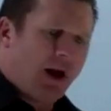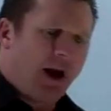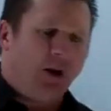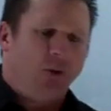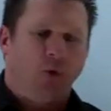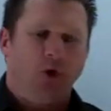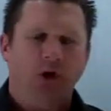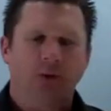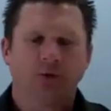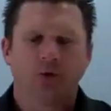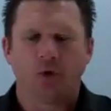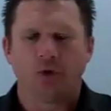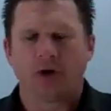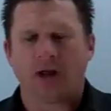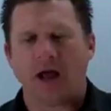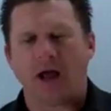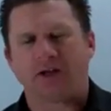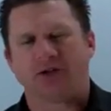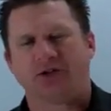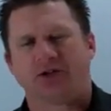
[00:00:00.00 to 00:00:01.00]
And what I'm doing,
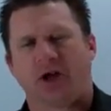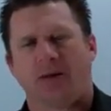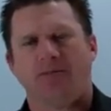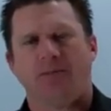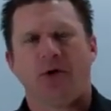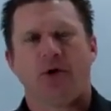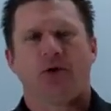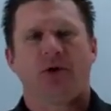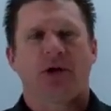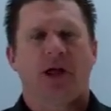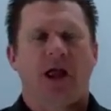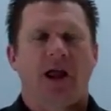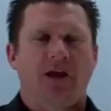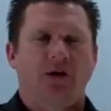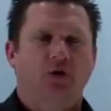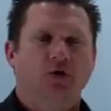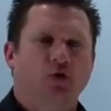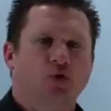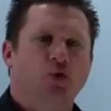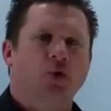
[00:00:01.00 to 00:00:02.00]
guys, is I'm building a
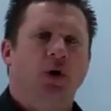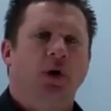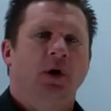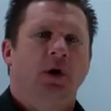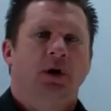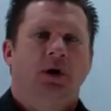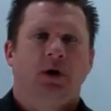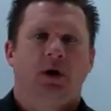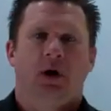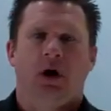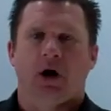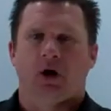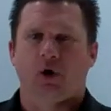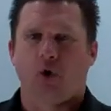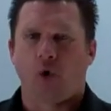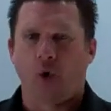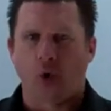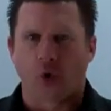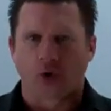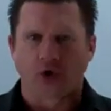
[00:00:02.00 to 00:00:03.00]
new
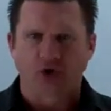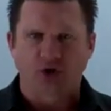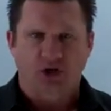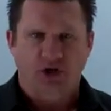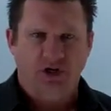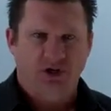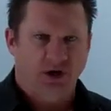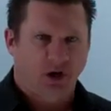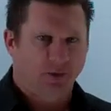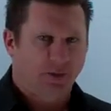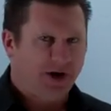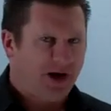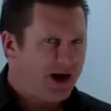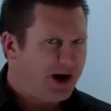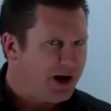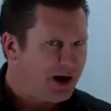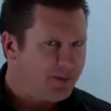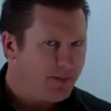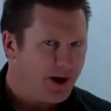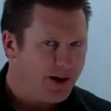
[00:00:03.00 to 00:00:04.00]
course. It's going to be
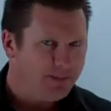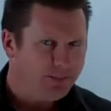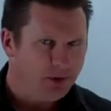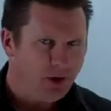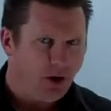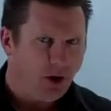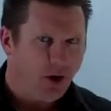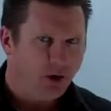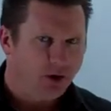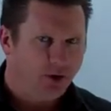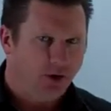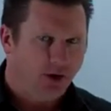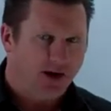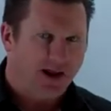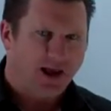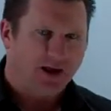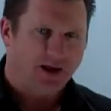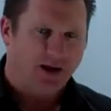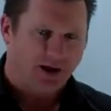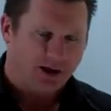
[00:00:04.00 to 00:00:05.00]
on my blog. You're
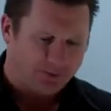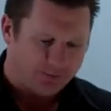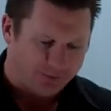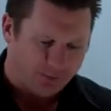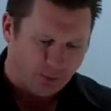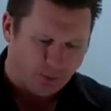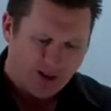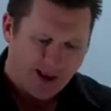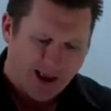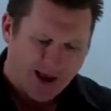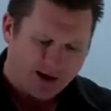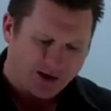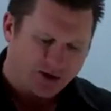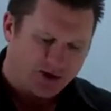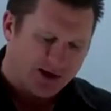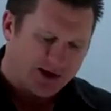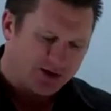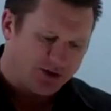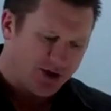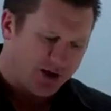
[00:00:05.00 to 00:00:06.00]
going to get full
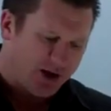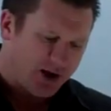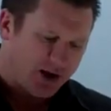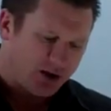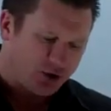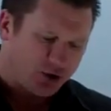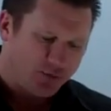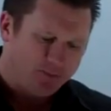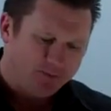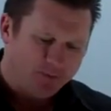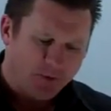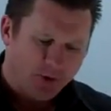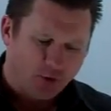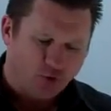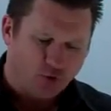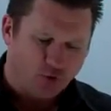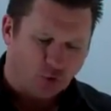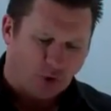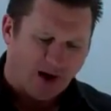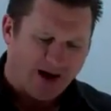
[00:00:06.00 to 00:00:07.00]
access to this
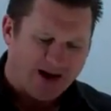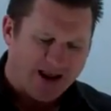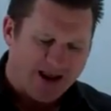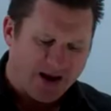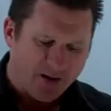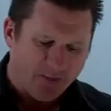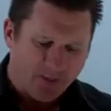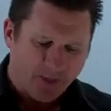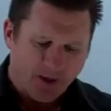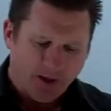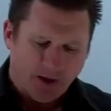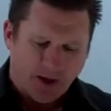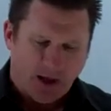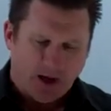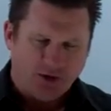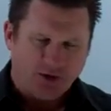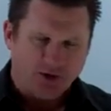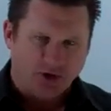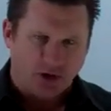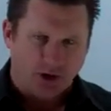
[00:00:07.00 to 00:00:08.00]
training.
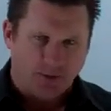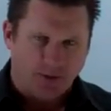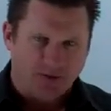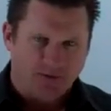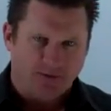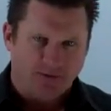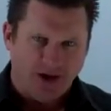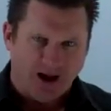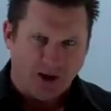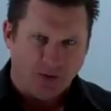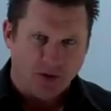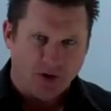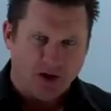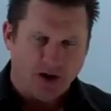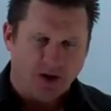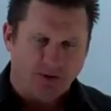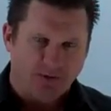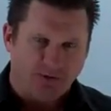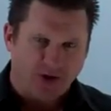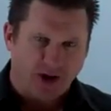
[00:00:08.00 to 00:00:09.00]
And this is going to be
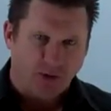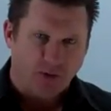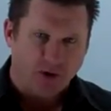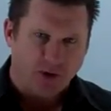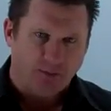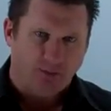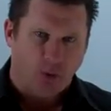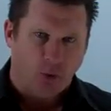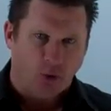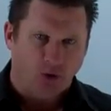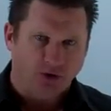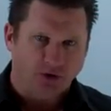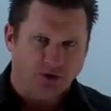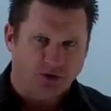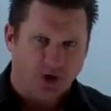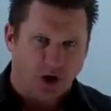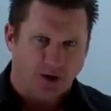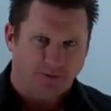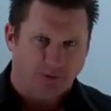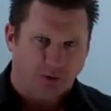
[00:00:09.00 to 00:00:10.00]
very, very important
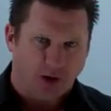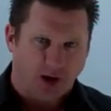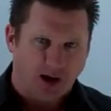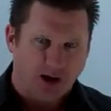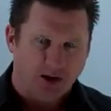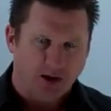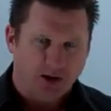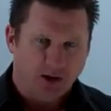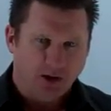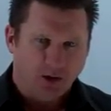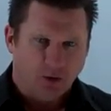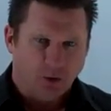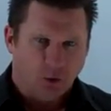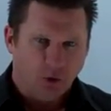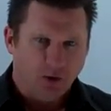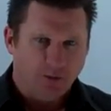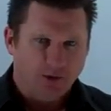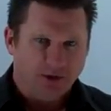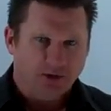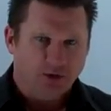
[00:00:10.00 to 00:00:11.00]
stuff, okay?
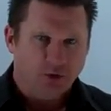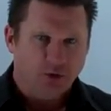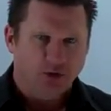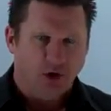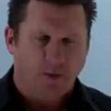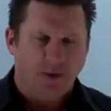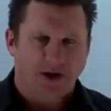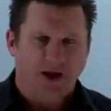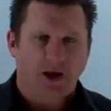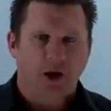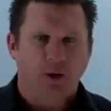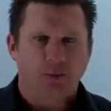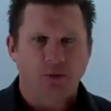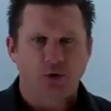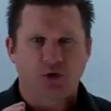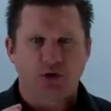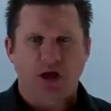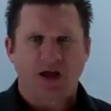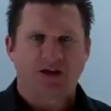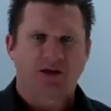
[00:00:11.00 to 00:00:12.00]
What I'm going to do is I'm going to help
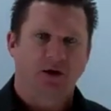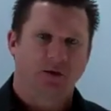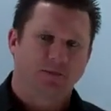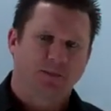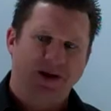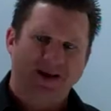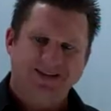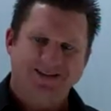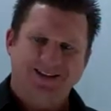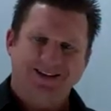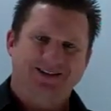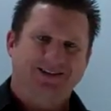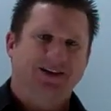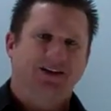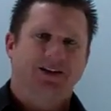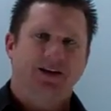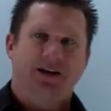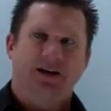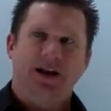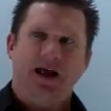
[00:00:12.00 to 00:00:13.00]
you take your business
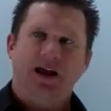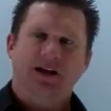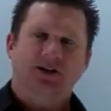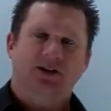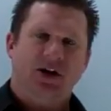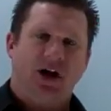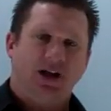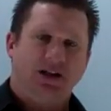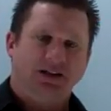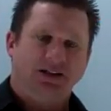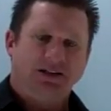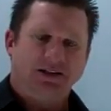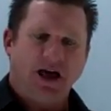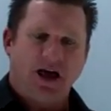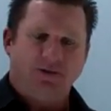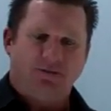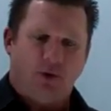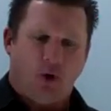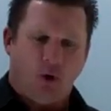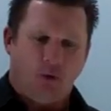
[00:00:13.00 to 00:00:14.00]
to the next
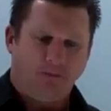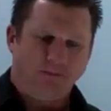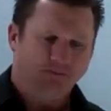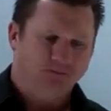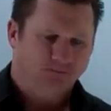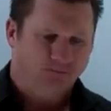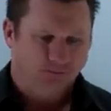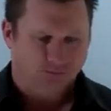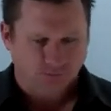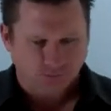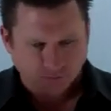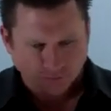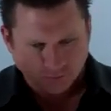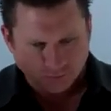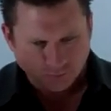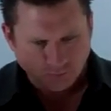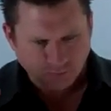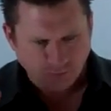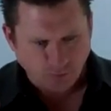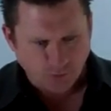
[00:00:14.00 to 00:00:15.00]
level,
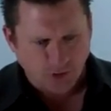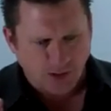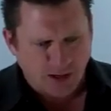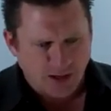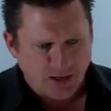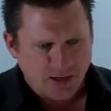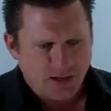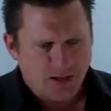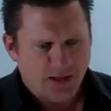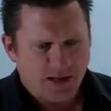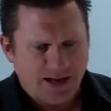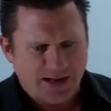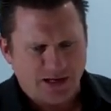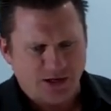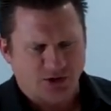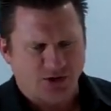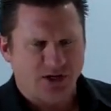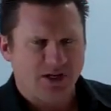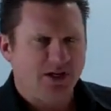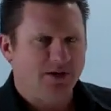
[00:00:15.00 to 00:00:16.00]
okay, in
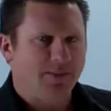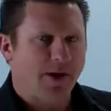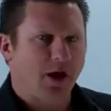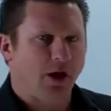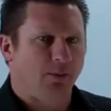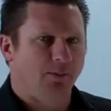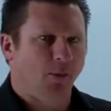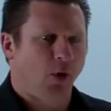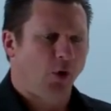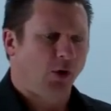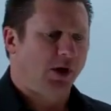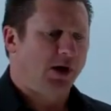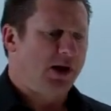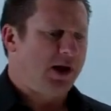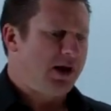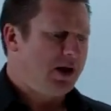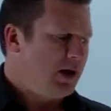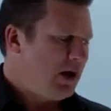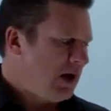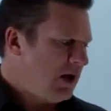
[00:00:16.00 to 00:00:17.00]
this email
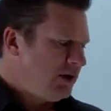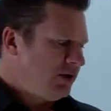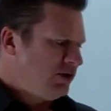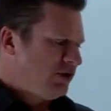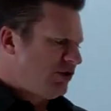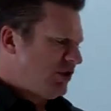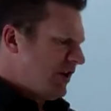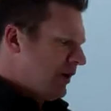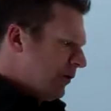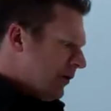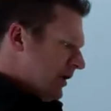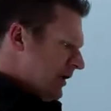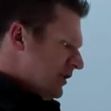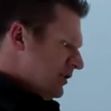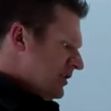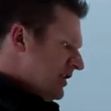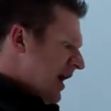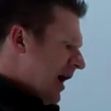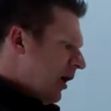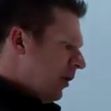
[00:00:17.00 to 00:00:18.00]
marketing
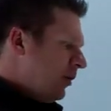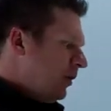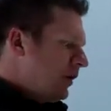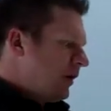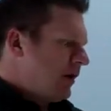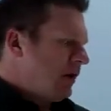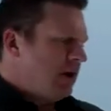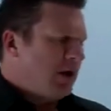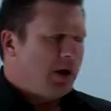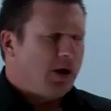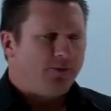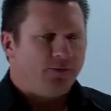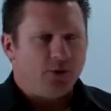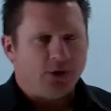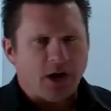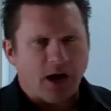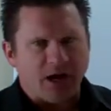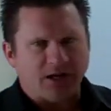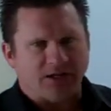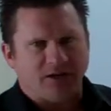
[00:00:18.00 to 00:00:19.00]
series. Now, if you
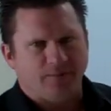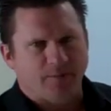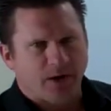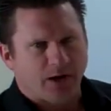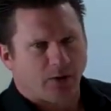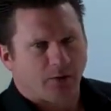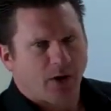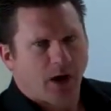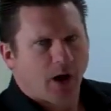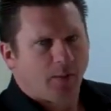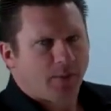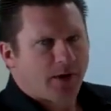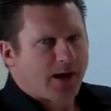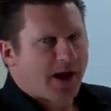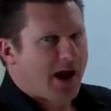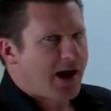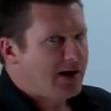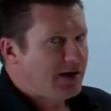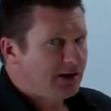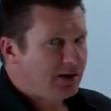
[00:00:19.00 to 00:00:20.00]
guys have been around
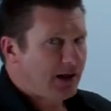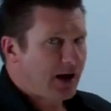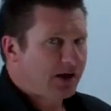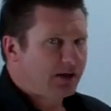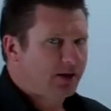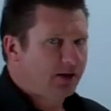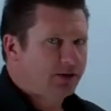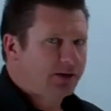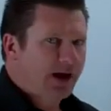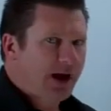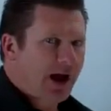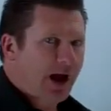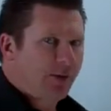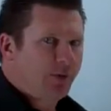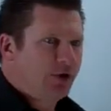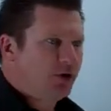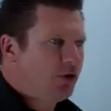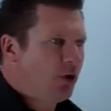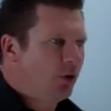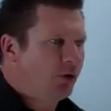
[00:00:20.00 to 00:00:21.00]
me any length of
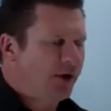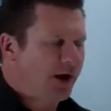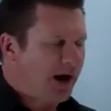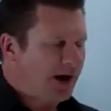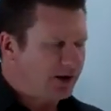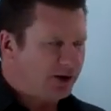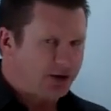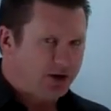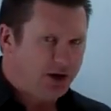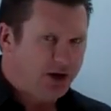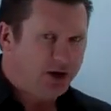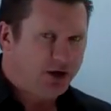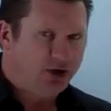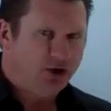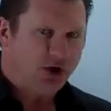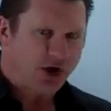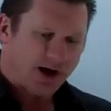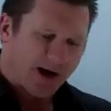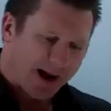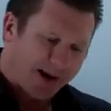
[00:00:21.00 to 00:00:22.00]
time, you know that I
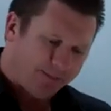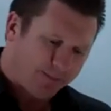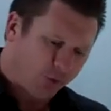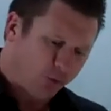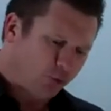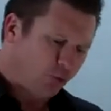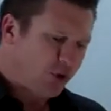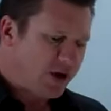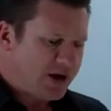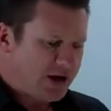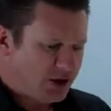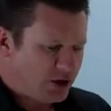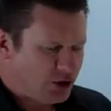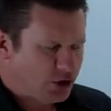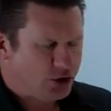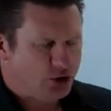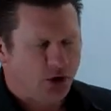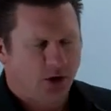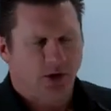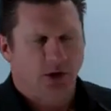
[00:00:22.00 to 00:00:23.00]
teach and I
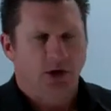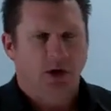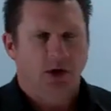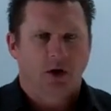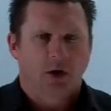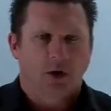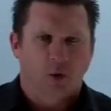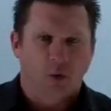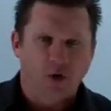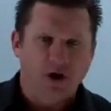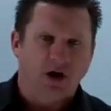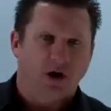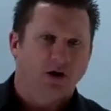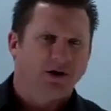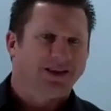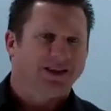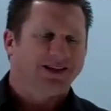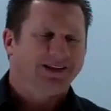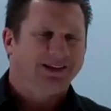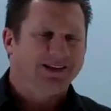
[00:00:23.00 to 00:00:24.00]
preach. We are
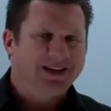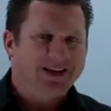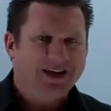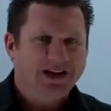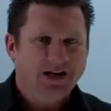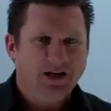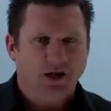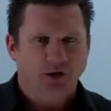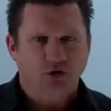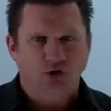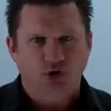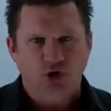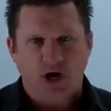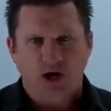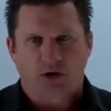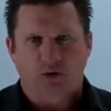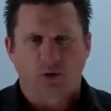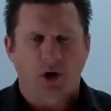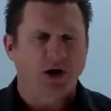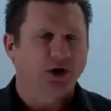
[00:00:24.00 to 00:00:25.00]
in the lead
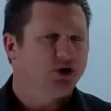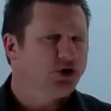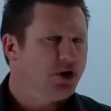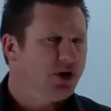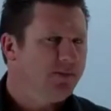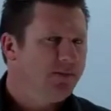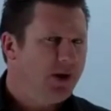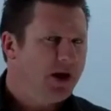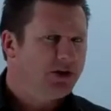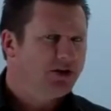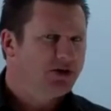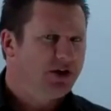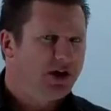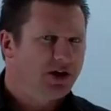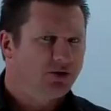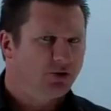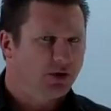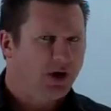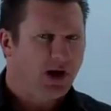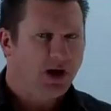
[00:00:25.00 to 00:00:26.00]
generation
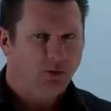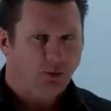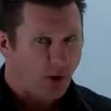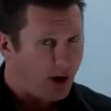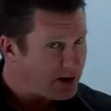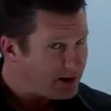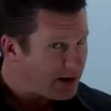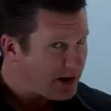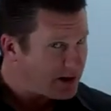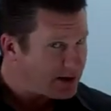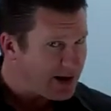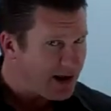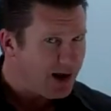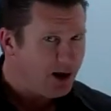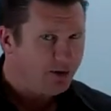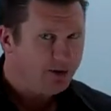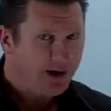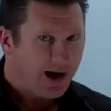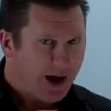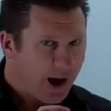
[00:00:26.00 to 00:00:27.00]
business, okay? Write that
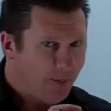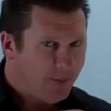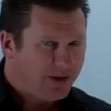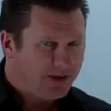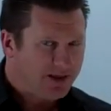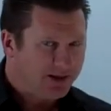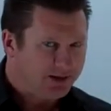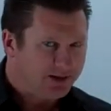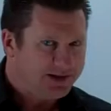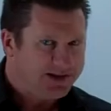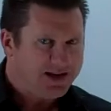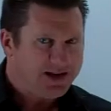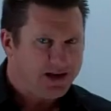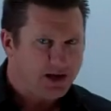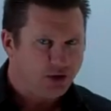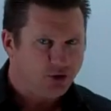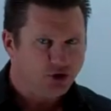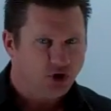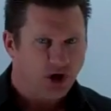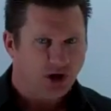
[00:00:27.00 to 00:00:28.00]
down. I'm in the
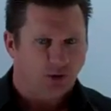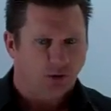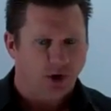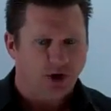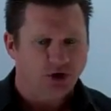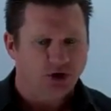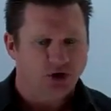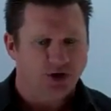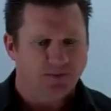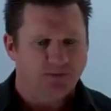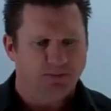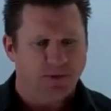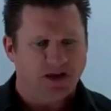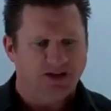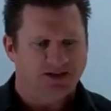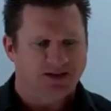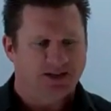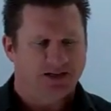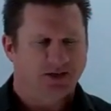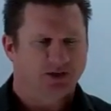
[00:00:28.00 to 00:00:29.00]
lead generation
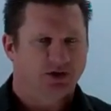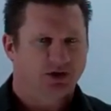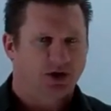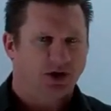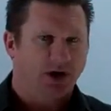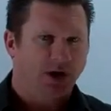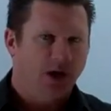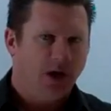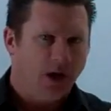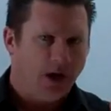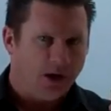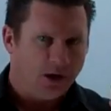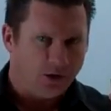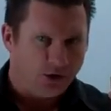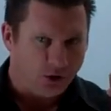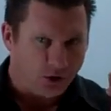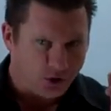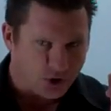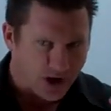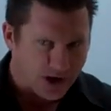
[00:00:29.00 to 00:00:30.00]
business.
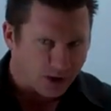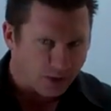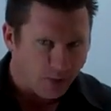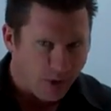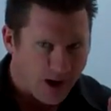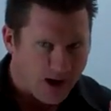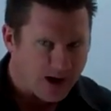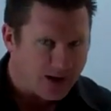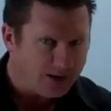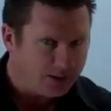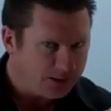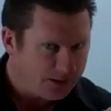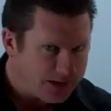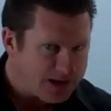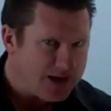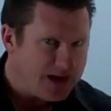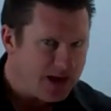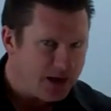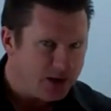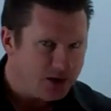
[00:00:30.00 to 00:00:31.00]
Generating
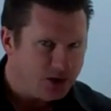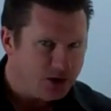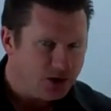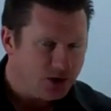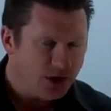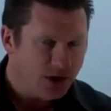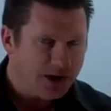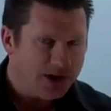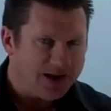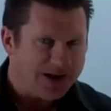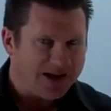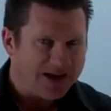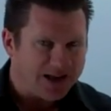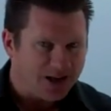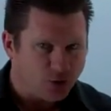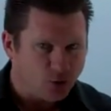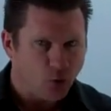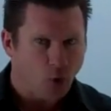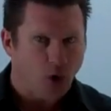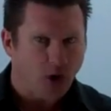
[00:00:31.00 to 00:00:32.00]
leads
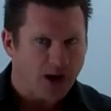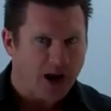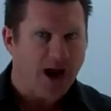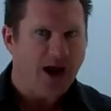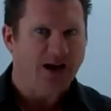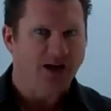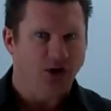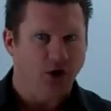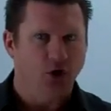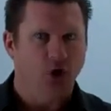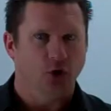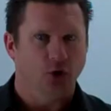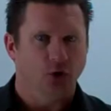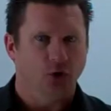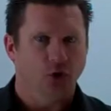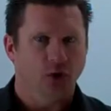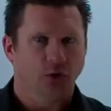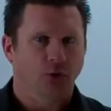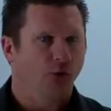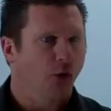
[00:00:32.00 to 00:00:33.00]
is what I
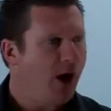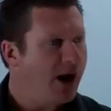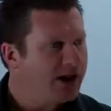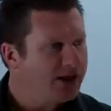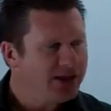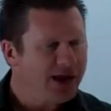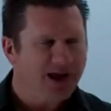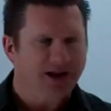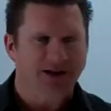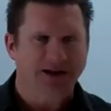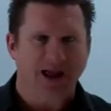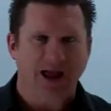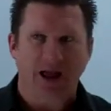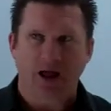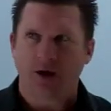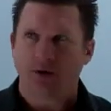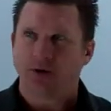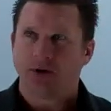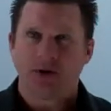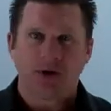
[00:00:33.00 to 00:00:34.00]
do. Write that
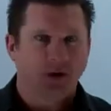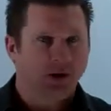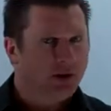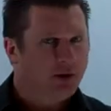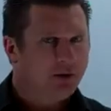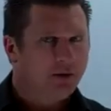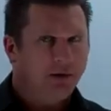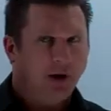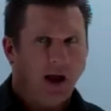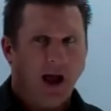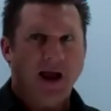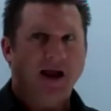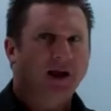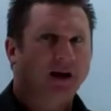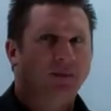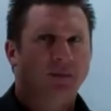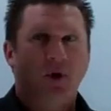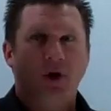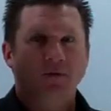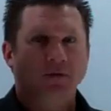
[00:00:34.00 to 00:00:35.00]
down. Hang
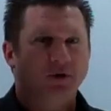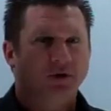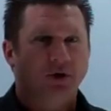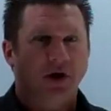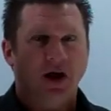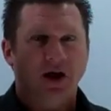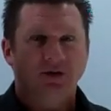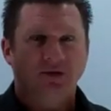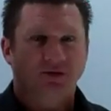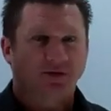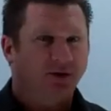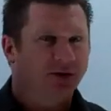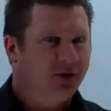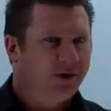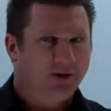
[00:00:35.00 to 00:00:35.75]
it above your desk.